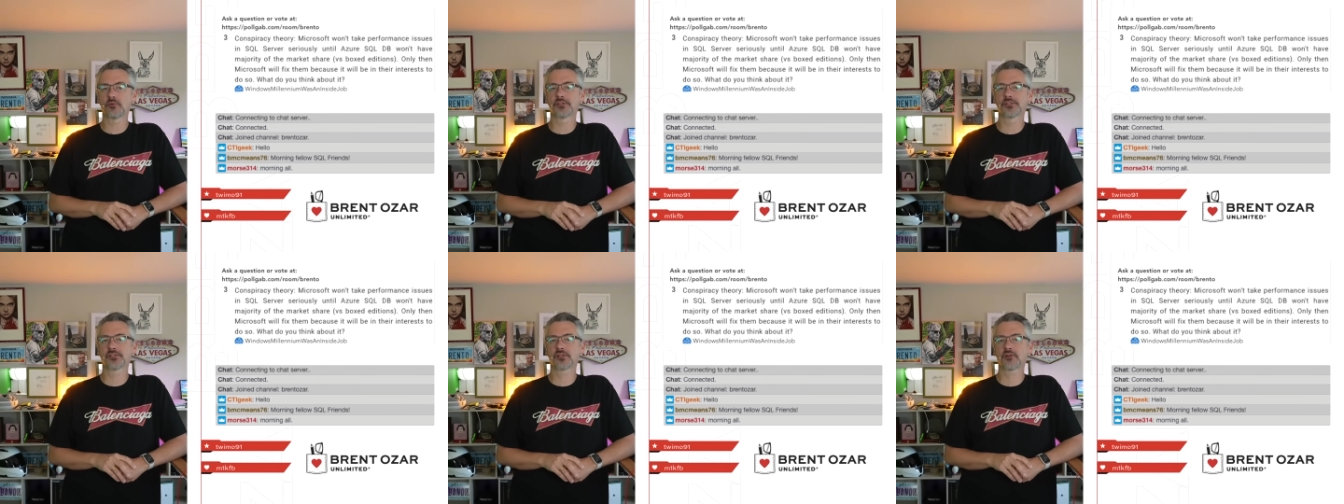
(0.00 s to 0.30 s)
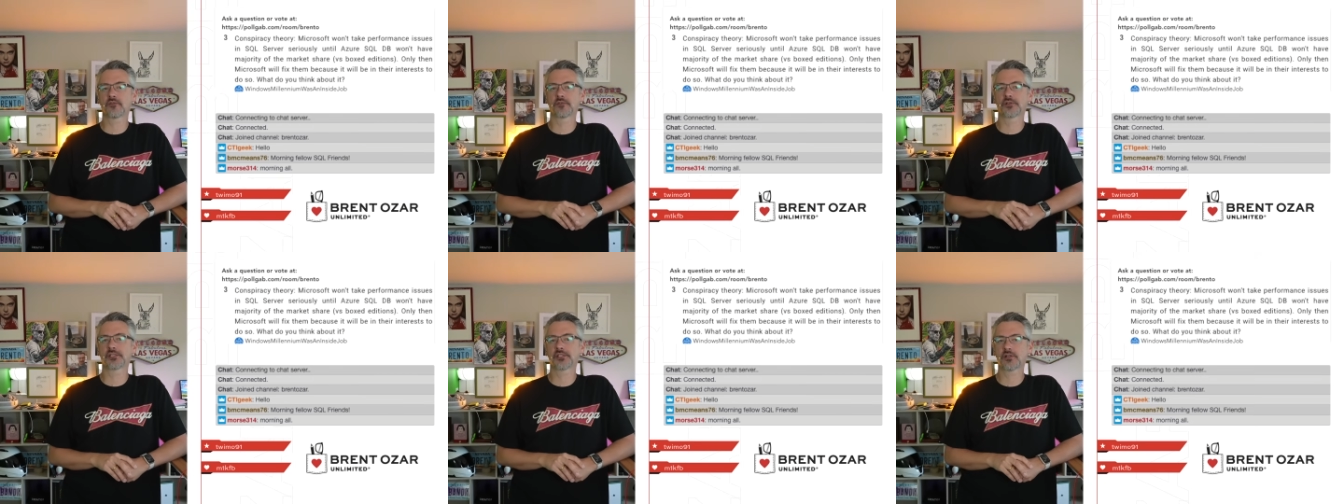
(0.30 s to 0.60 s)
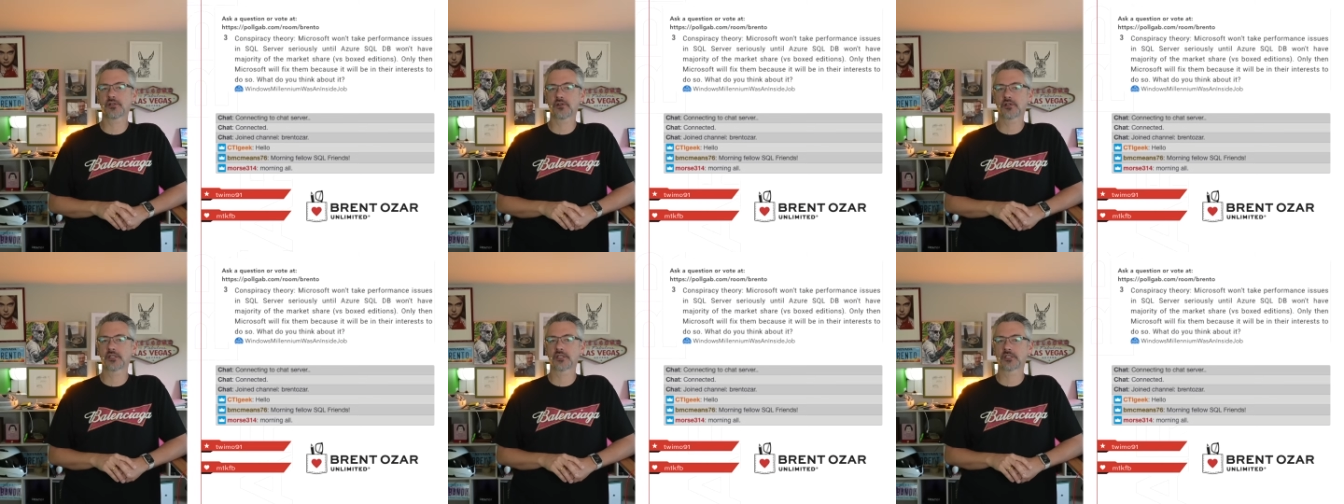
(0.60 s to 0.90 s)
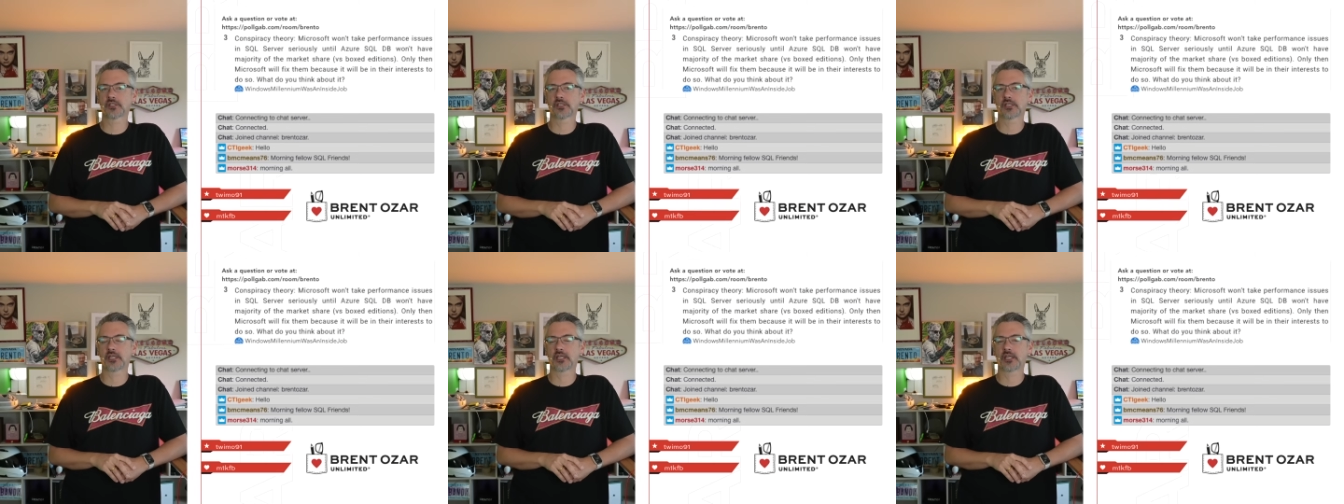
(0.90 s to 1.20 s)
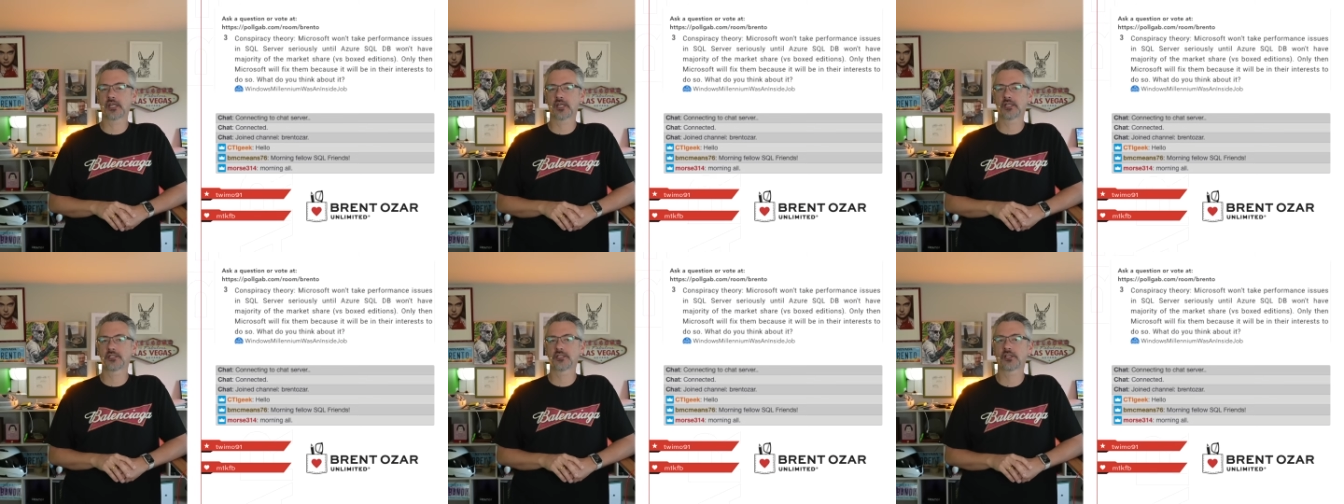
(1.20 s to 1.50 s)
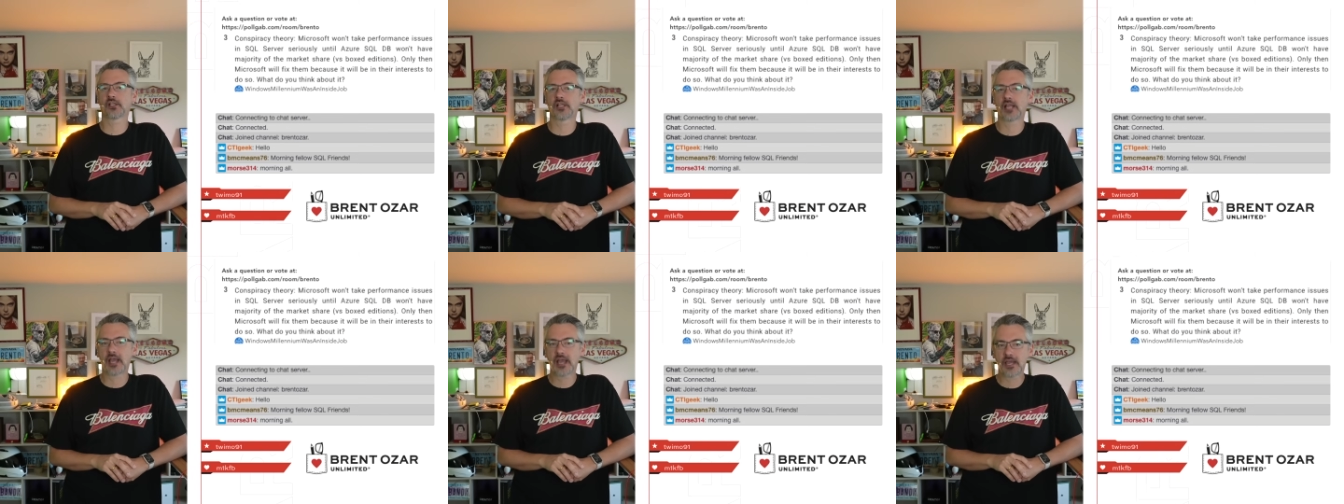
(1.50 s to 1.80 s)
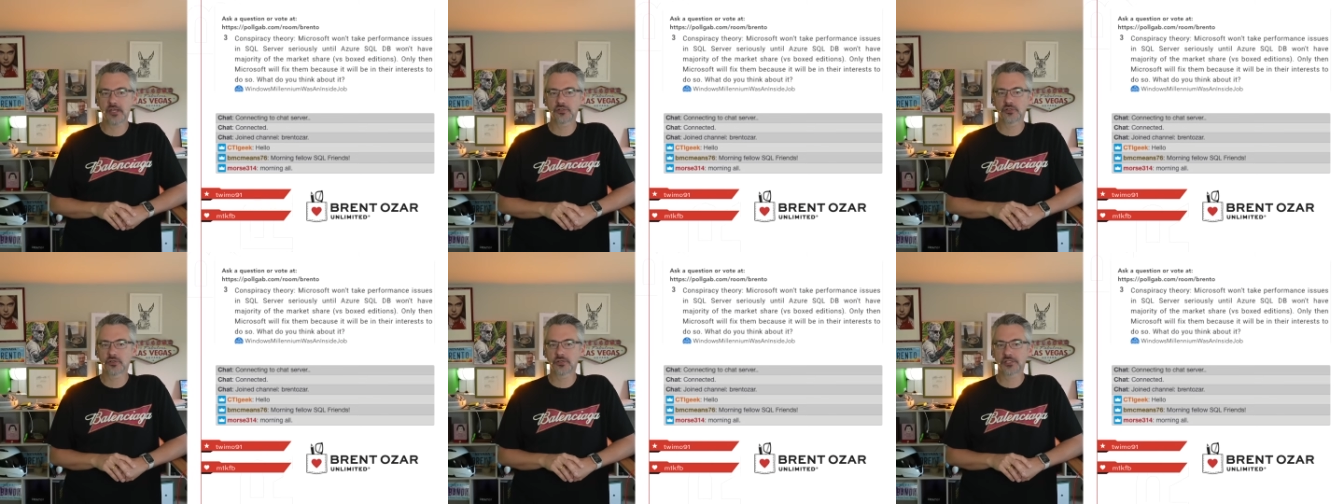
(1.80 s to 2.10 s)
L Server seriously until
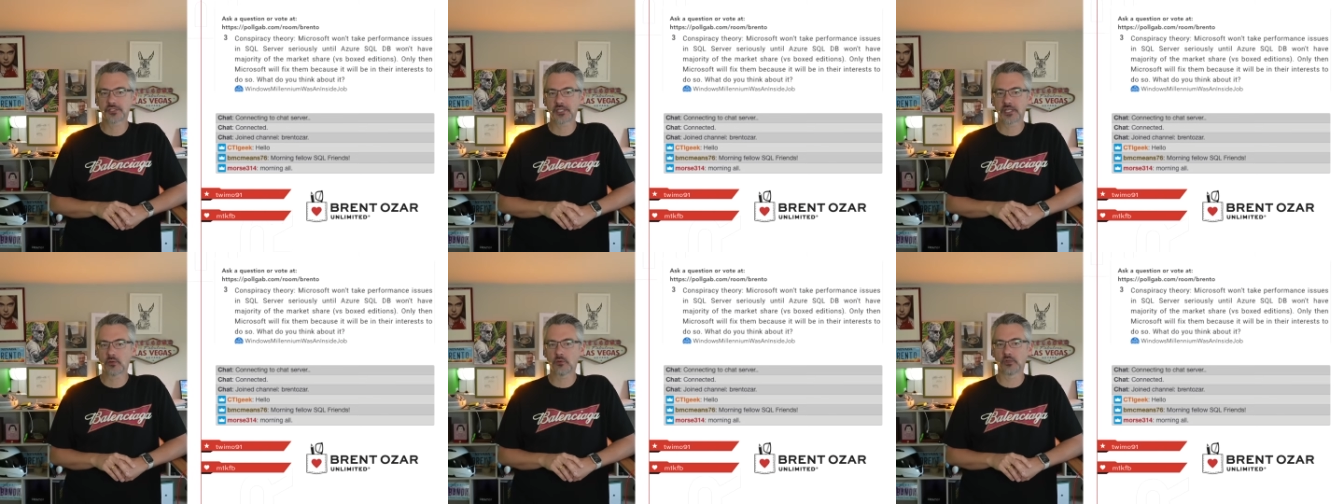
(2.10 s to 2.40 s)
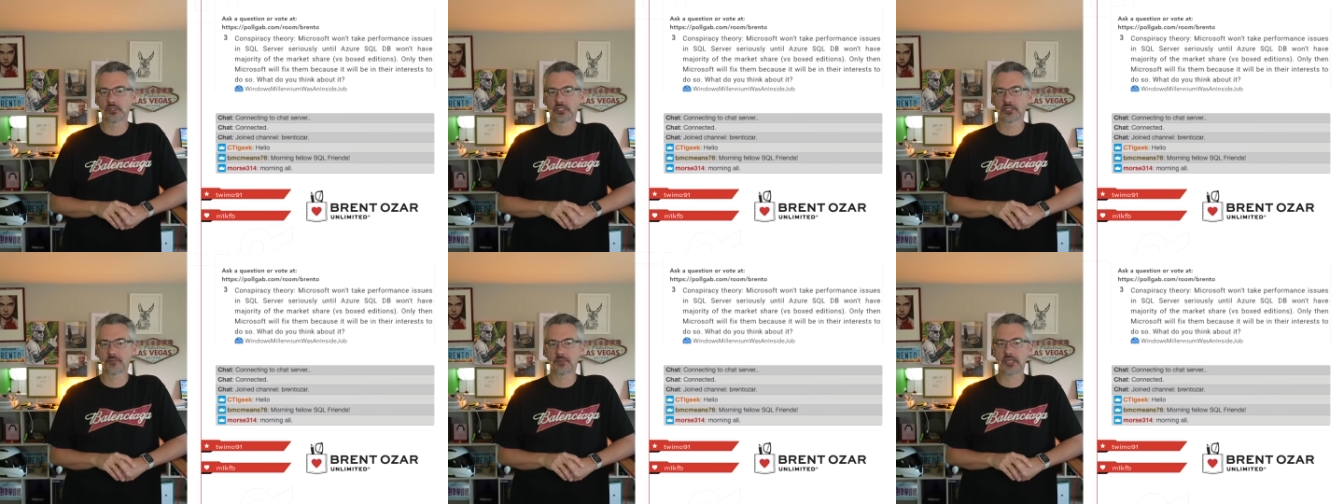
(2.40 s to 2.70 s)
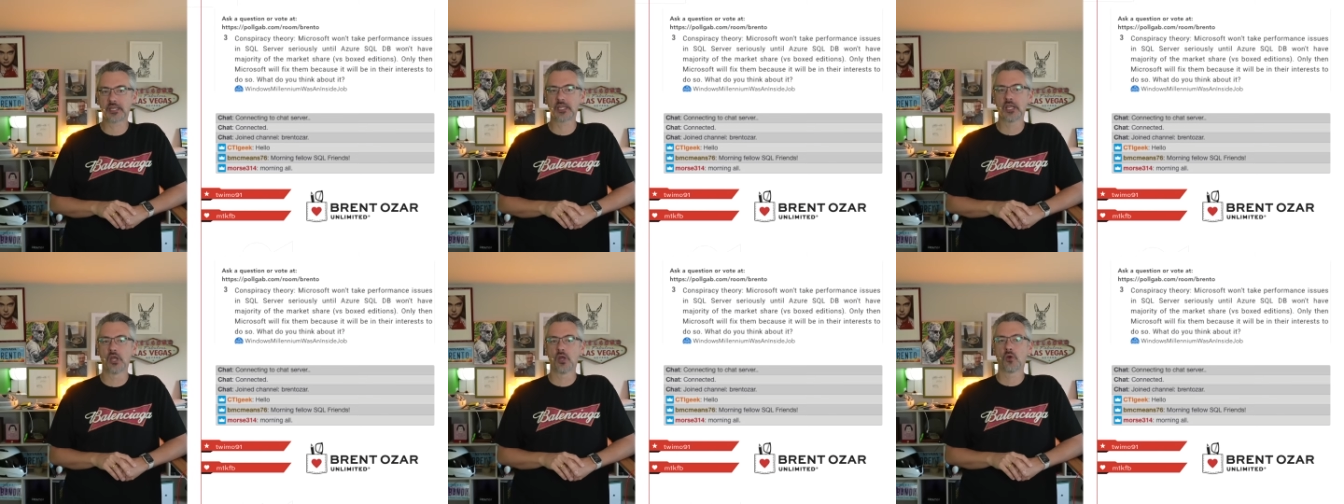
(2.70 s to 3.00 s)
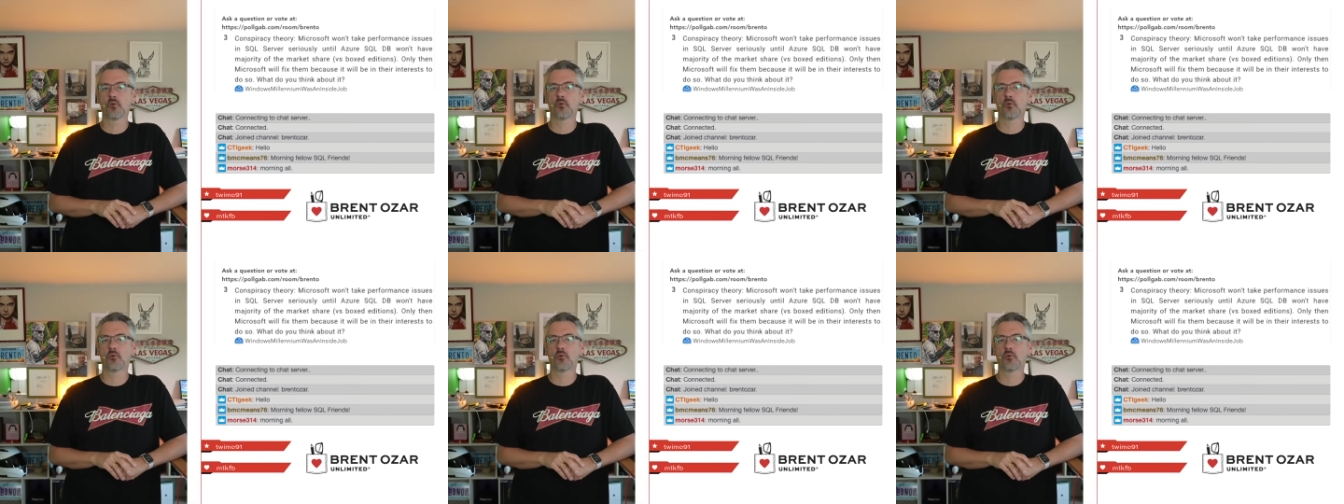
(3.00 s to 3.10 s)
Azure S Q L D B